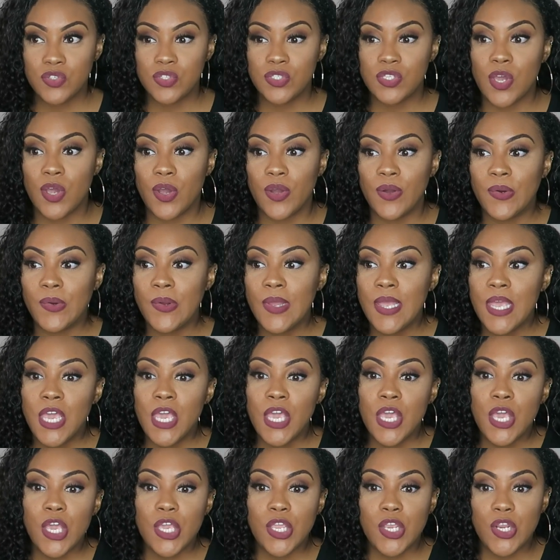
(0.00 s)
So,
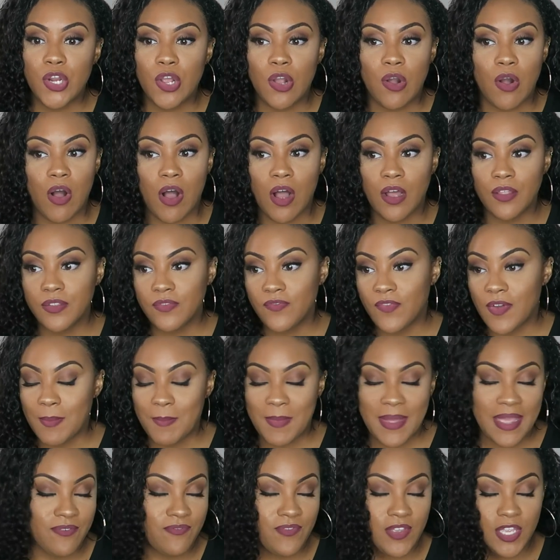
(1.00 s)
you know, all
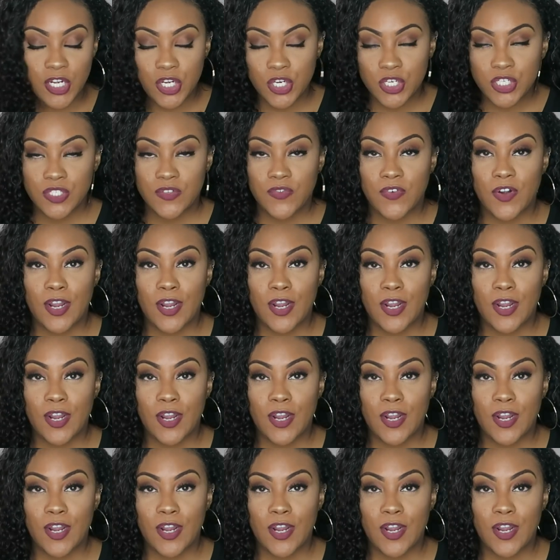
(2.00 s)
of my vendors,